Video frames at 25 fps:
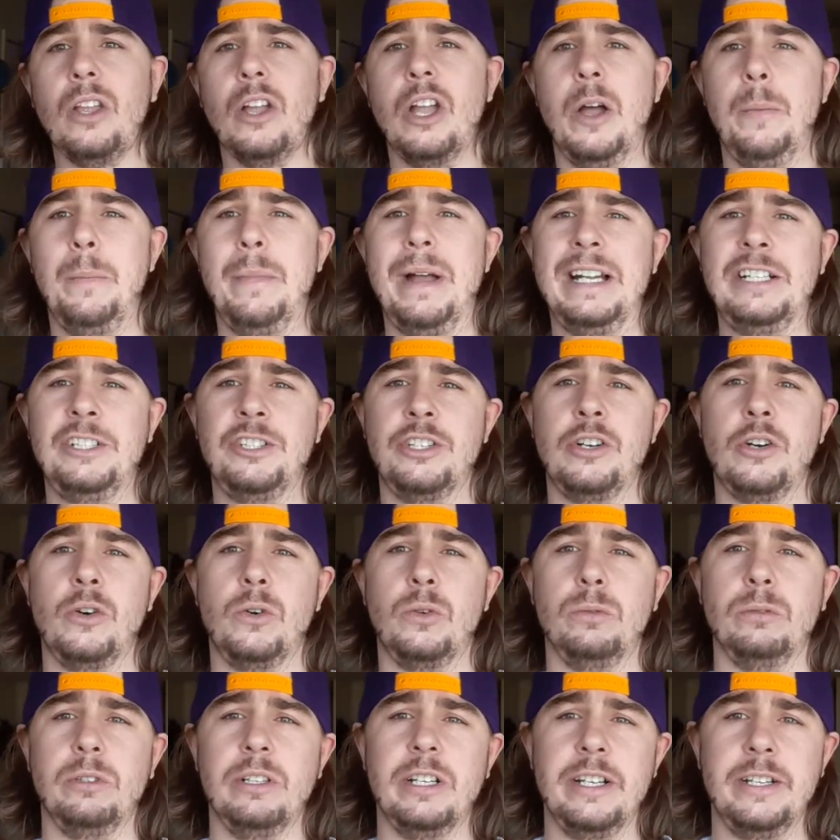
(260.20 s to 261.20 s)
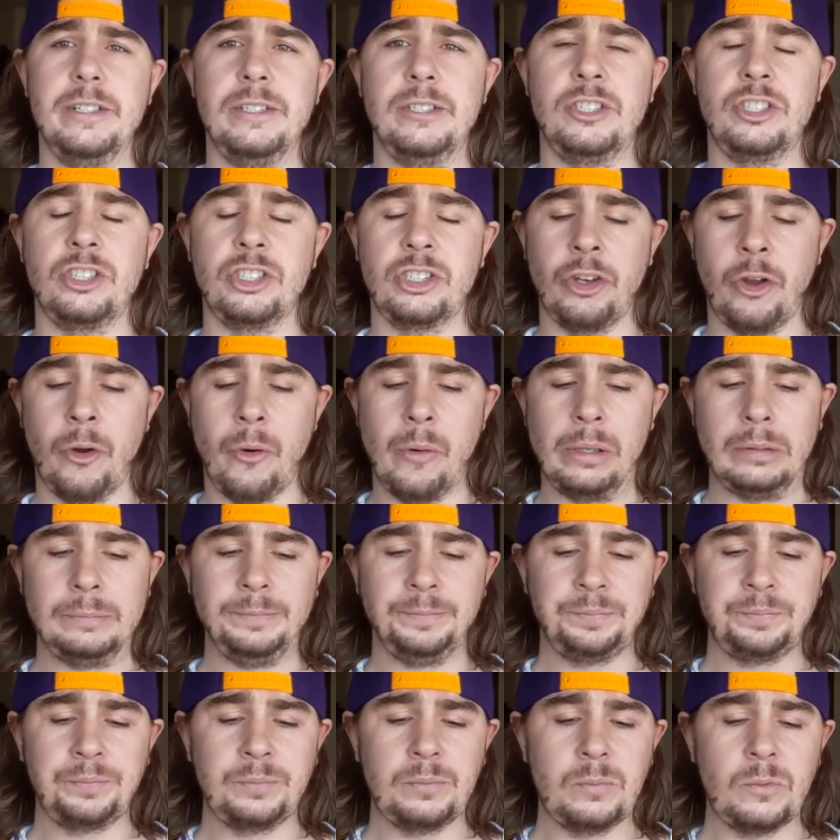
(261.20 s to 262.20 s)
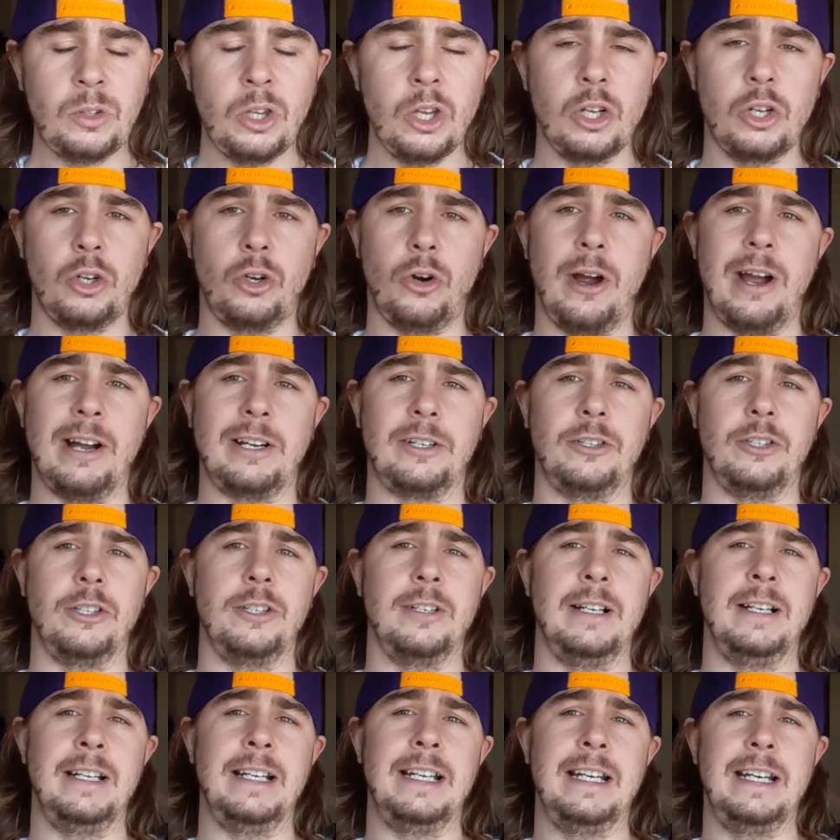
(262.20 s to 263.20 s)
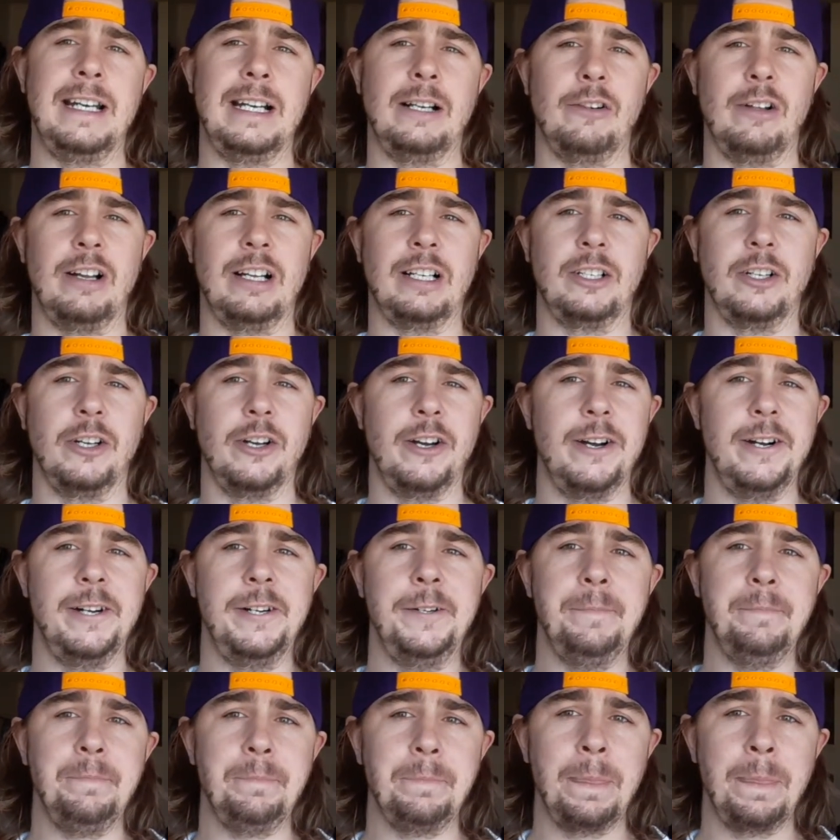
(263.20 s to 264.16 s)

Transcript: Imagine a Ritz cracker and eating like a uh,